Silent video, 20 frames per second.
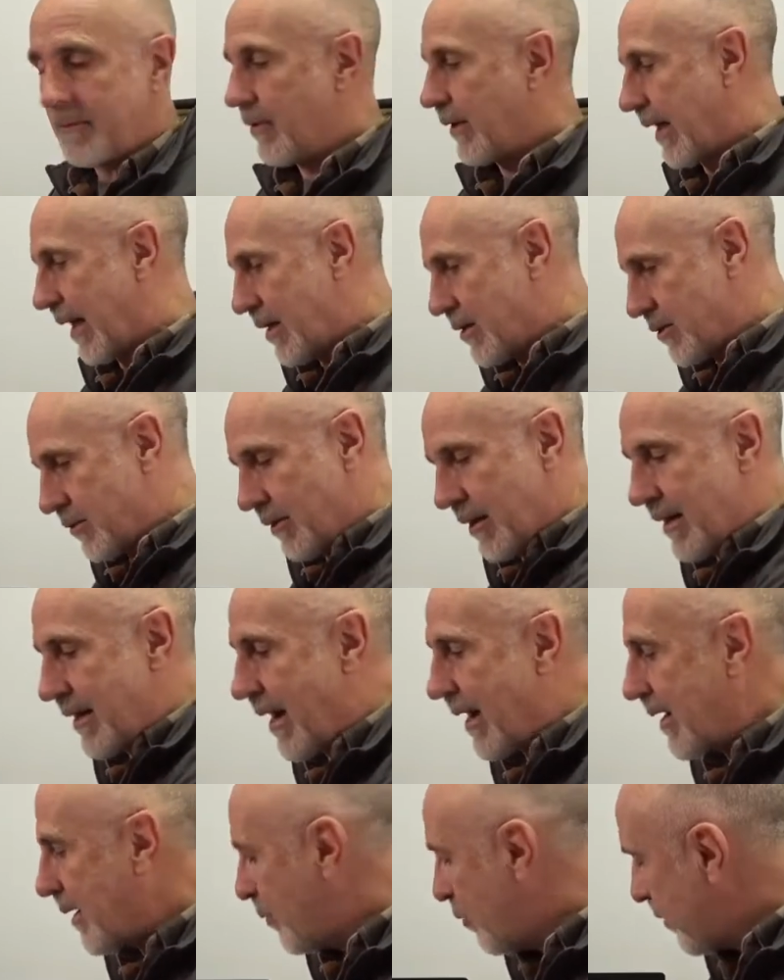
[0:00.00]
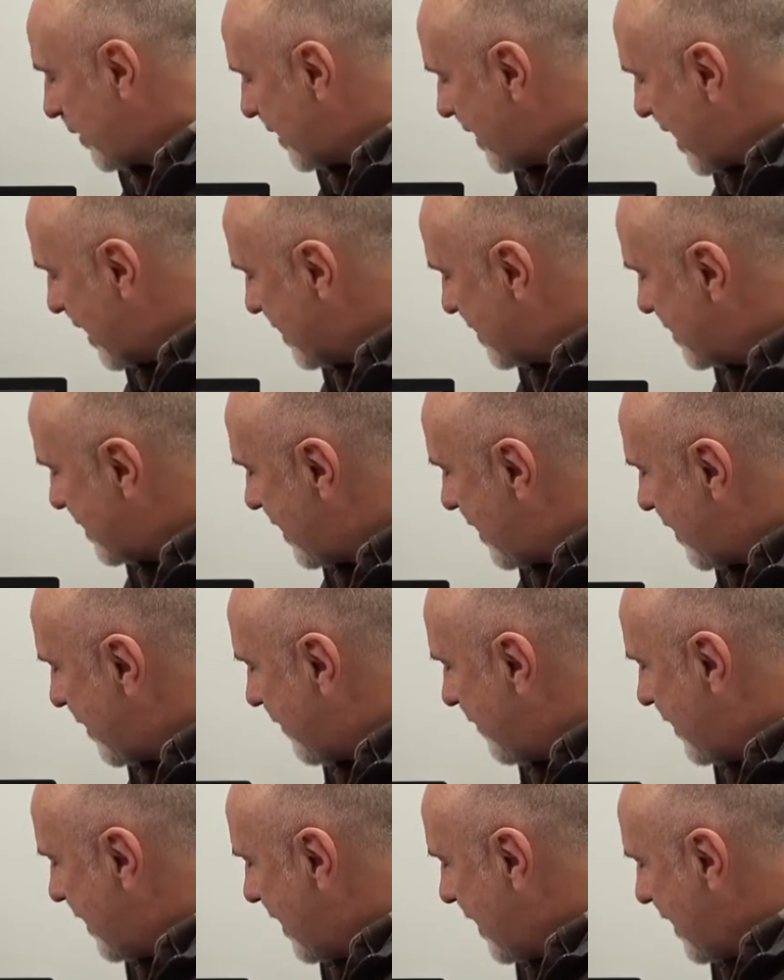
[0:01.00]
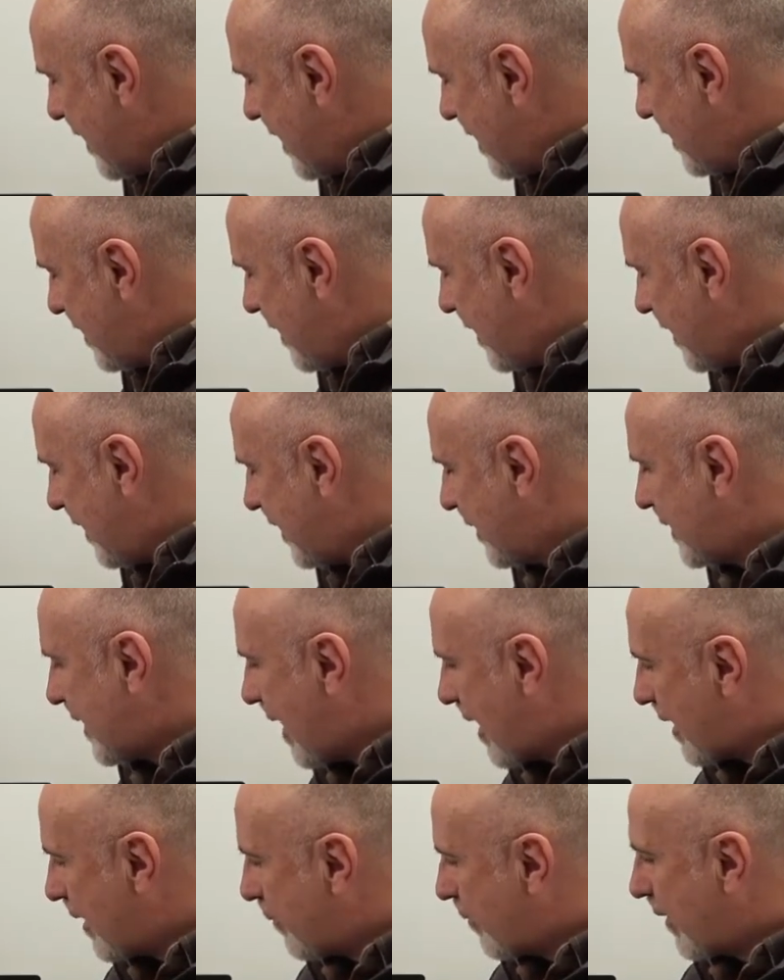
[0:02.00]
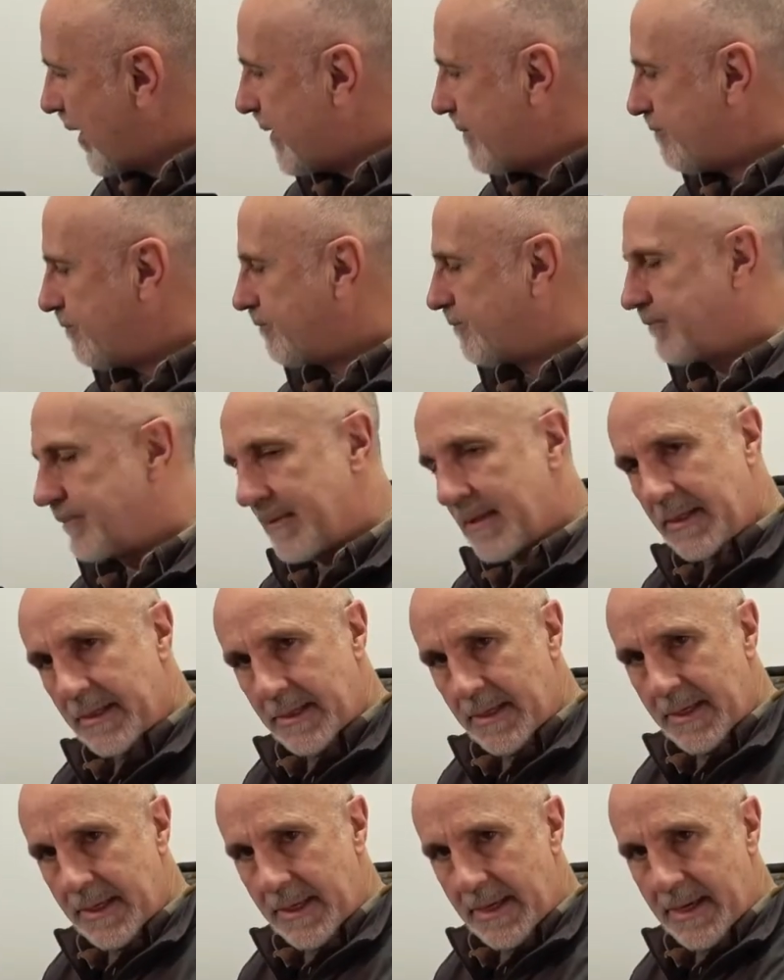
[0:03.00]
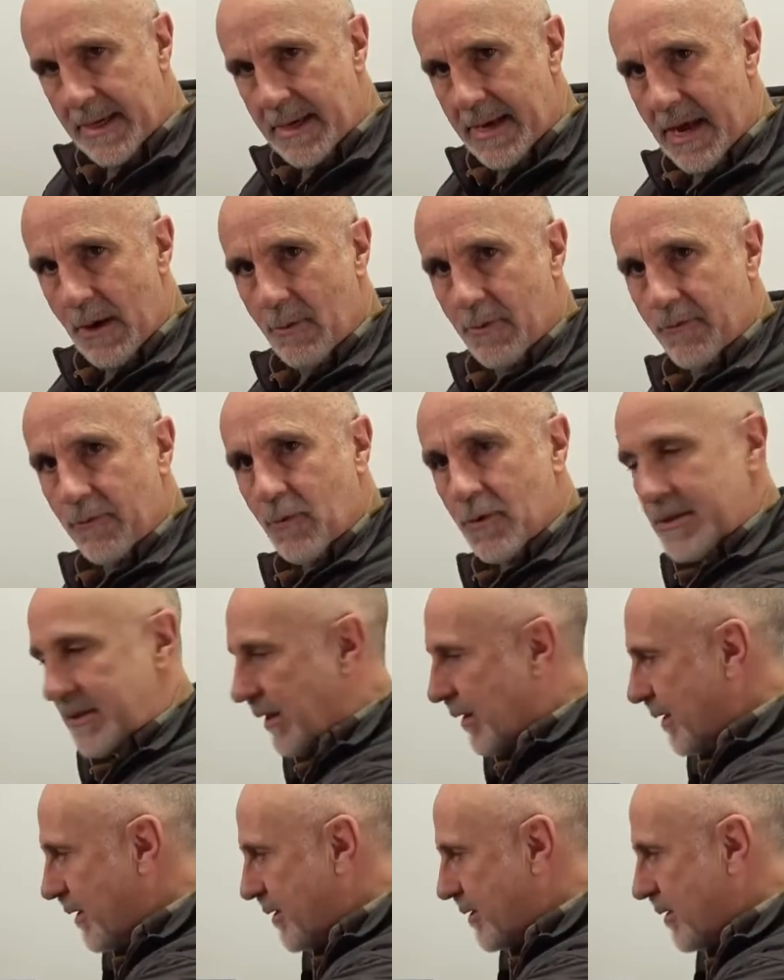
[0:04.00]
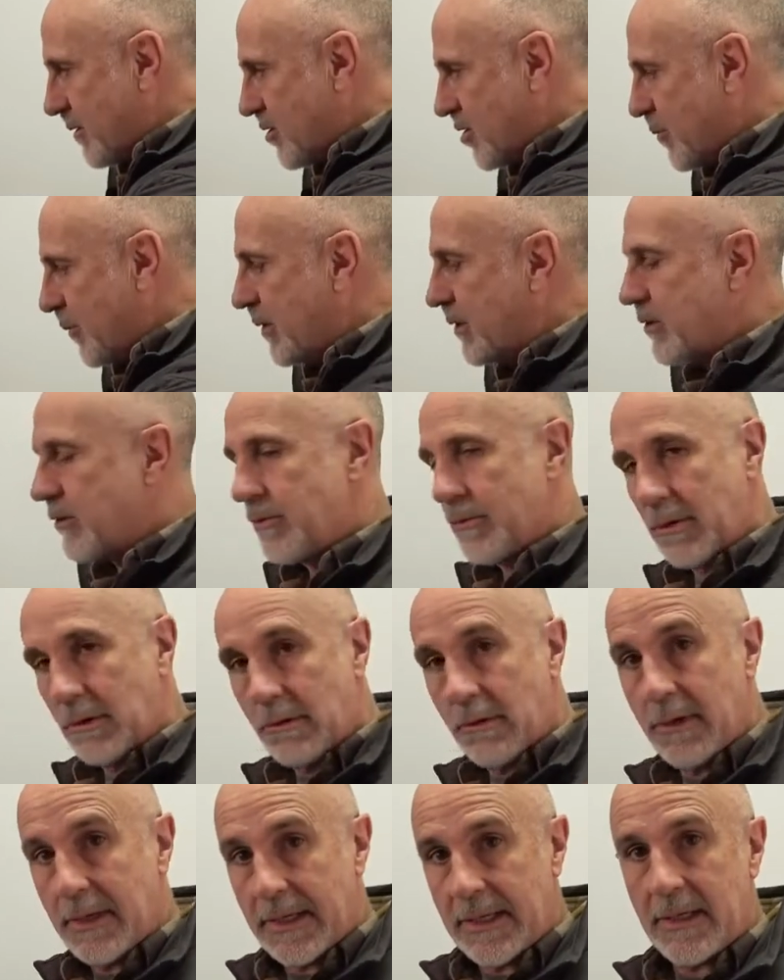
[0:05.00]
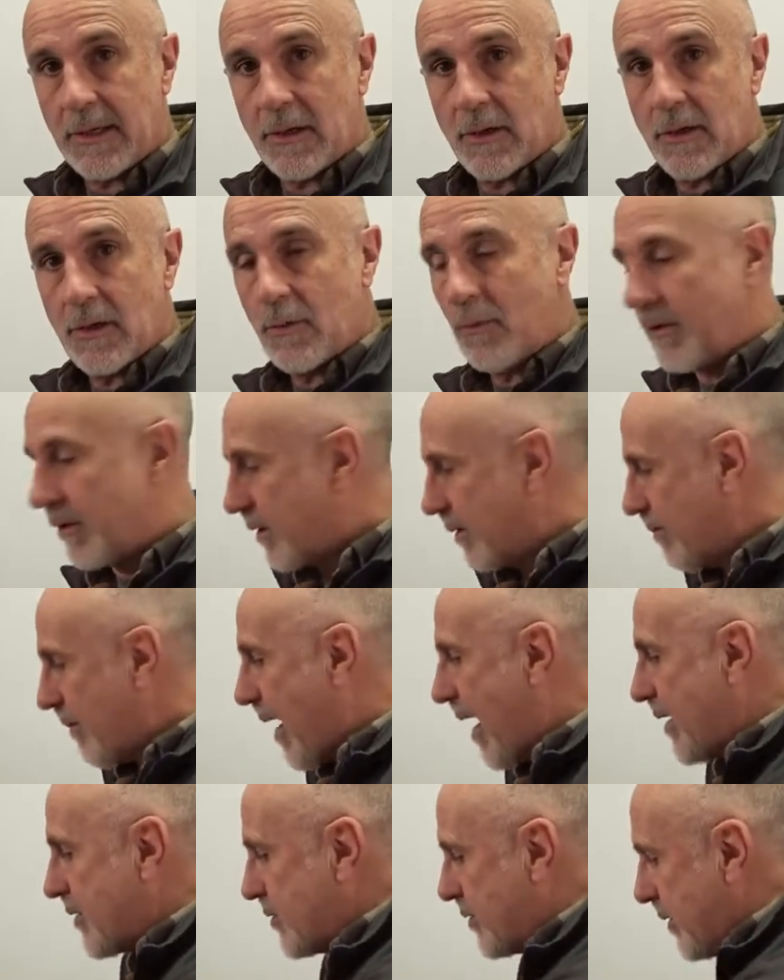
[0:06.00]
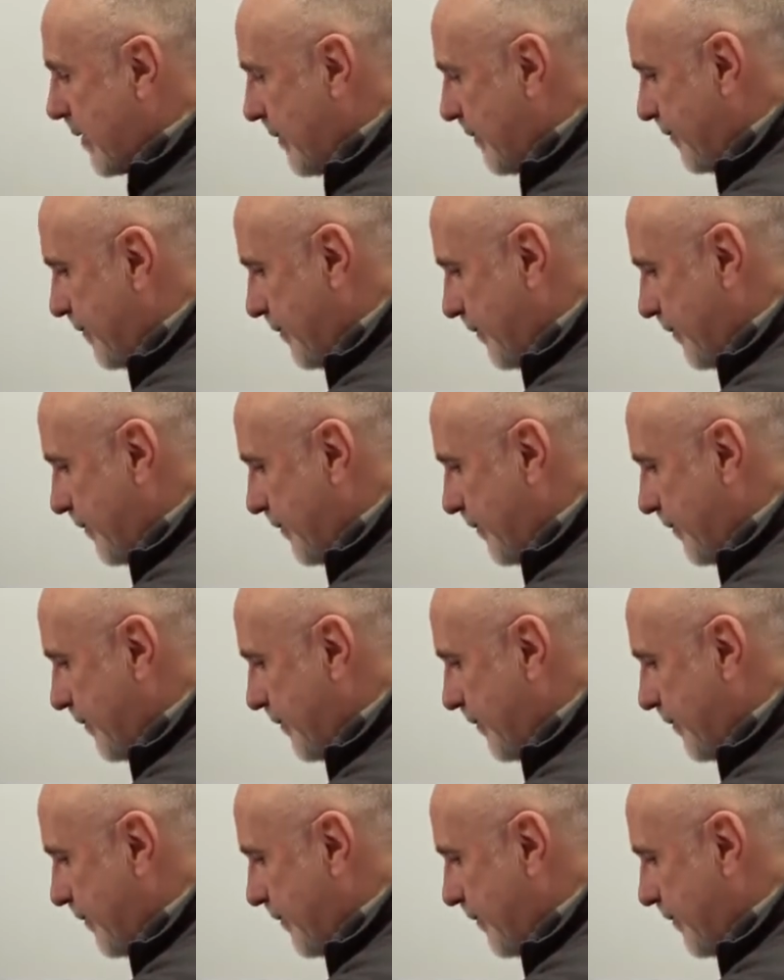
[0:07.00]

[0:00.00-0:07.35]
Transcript: Okay, so the 90.9 is there, then I hit calibrate, and now we're forcing this instrument to agree with the master.